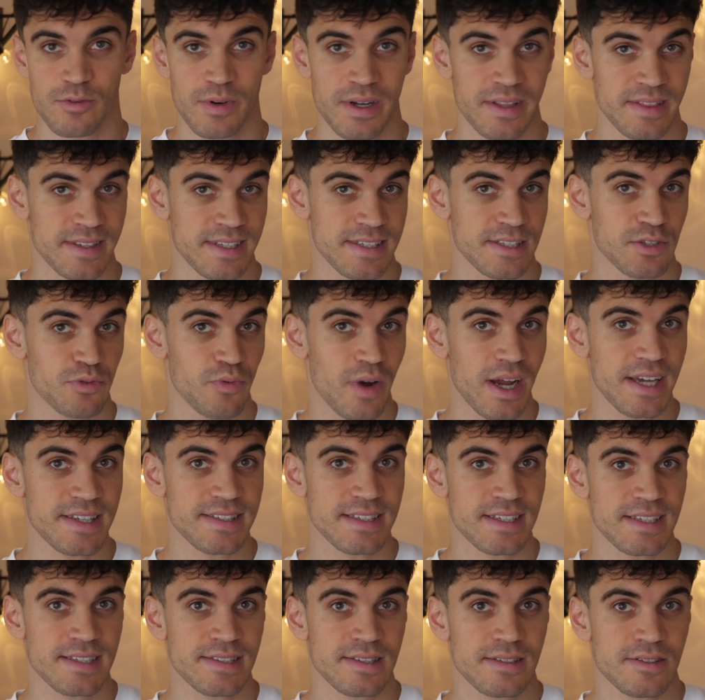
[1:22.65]
When this
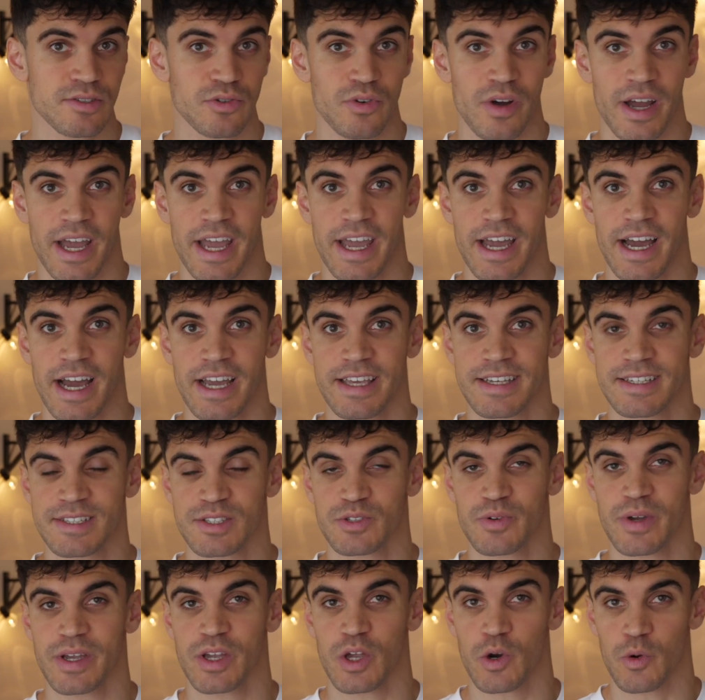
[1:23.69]
rises, your AI is
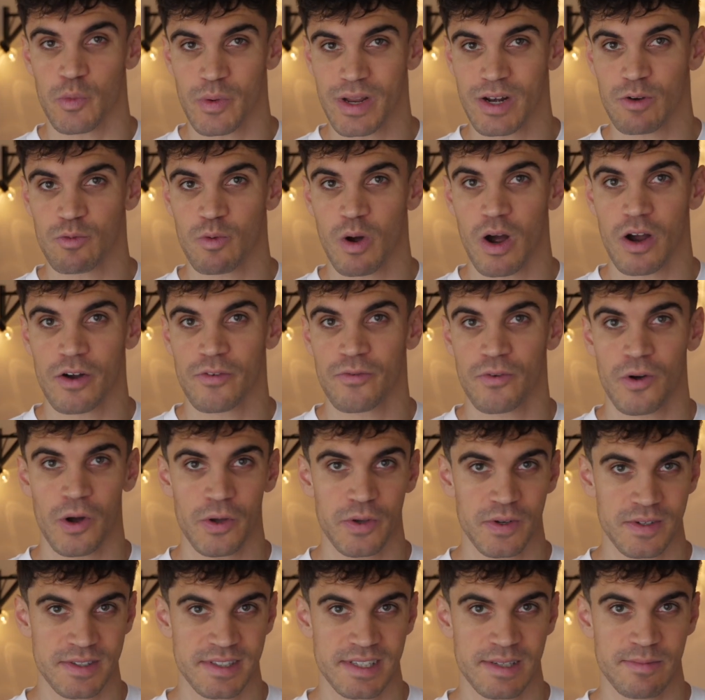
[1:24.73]
doing a real work for
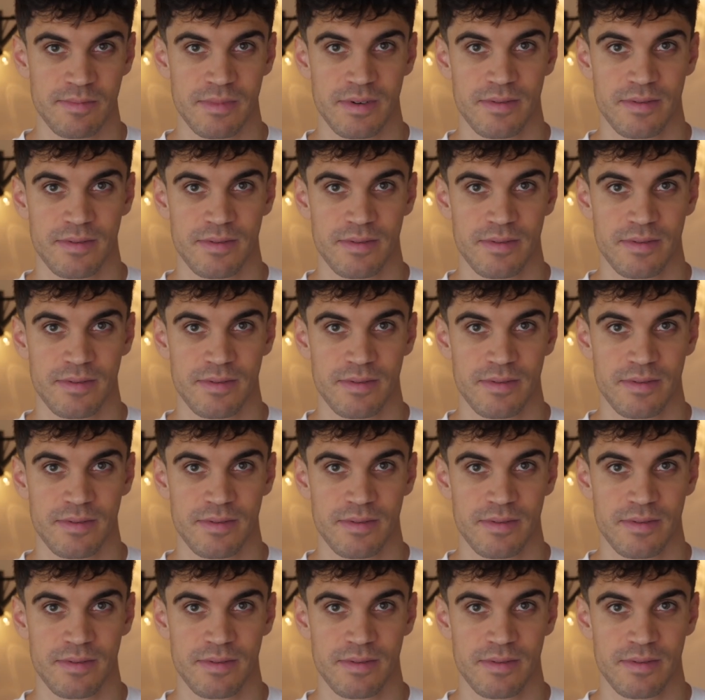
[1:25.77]
your team.